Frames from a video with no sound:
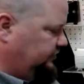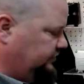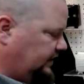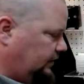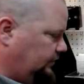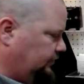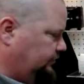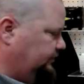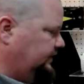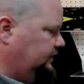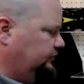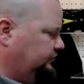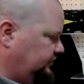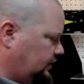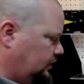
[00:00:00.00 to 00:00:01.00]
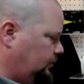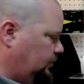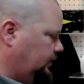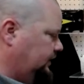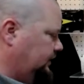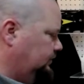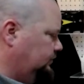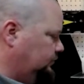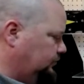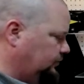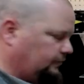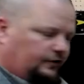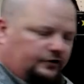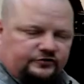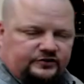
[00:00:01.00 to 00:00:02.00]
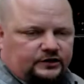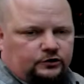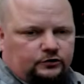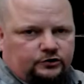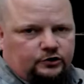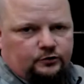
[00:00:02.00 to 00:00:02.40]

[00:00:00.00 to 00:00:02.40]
is out in the field, it's not working, the first thing you can do